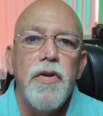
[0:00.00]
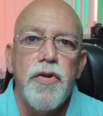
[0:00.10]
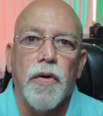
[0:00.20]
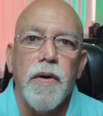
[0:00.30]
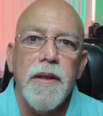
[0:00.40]

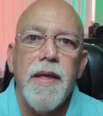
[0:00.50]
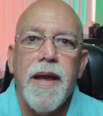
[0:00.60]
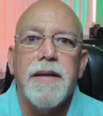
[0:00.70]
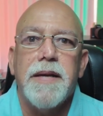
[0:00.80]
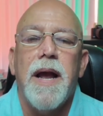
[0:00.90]
During
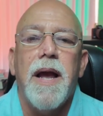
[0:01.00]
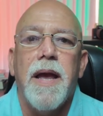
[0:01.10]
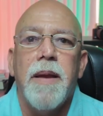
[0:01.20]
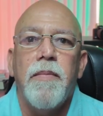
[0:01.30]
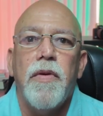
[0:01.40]
that
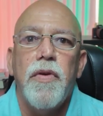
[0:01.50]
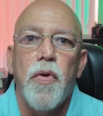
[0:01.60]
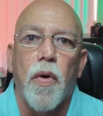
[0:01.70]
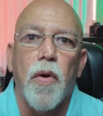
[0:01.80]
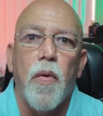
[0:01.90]
time,
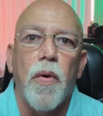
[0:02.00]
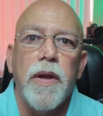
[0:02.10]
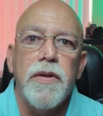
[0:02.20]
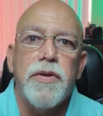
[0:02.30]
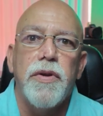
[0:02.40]
you're
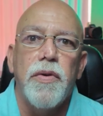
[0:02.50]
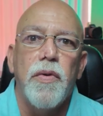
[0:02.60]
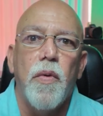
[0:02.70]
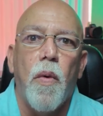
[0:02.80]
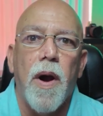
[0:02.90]
going to
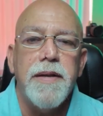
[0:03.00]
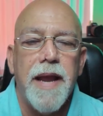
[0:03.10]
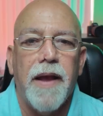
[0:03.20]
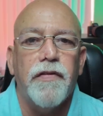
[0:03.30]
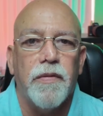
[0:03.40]
want to
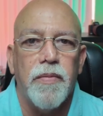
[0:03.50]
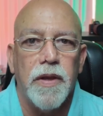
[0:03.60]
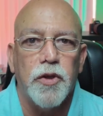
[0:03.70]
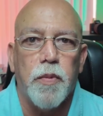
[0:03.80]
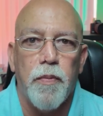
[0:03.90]
have some
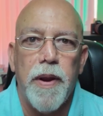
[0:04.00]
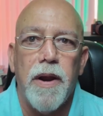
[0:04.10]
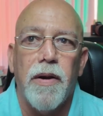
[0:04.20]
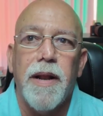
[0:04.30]
things prepared.